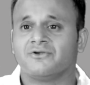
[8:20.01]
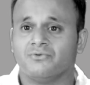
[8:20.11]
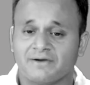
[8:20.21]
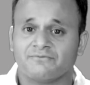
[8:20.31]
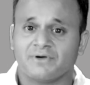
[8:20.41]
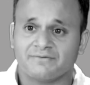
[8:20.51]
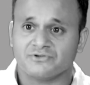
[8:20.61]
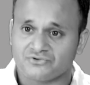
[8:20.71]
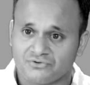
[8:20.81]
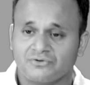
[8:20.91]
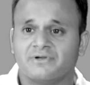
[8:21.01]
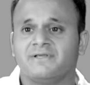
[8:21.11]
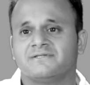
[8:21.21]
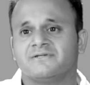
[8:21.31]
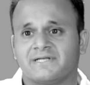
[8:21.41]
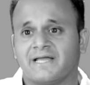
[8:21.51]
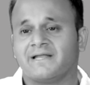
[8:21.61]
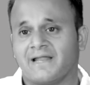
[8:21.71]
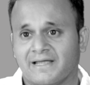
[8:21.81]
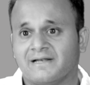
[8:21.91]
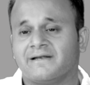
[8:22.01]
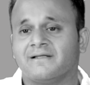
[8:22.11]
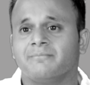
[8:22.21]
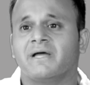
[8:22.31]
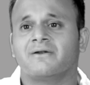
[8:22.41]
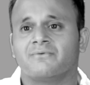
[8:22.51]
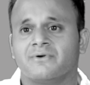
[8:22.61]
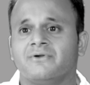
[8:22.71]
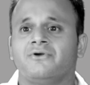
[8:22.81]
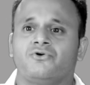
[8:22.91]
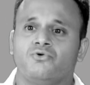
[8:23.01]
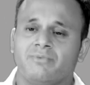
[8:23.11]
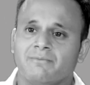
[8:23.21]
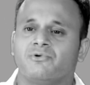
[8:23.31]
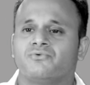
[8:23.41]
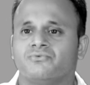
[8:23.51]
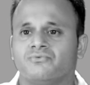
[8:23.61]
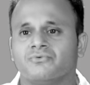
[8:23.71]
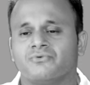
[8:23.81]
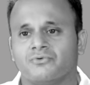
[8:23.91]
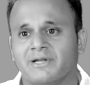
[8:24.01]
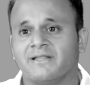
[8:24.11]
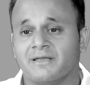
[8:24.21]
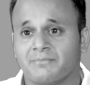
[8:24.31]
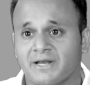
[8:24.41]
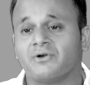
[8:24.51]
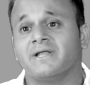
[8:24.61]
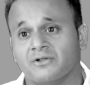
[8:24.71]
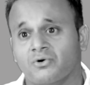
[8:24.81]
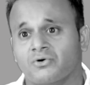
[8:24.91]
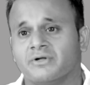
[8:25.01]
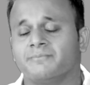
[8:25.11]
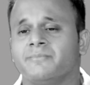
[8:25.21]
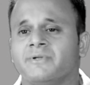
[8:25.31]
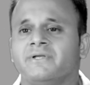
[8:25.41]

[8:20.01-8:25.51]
You have to have a strong research and analytical background to be able to play the game right in the long term.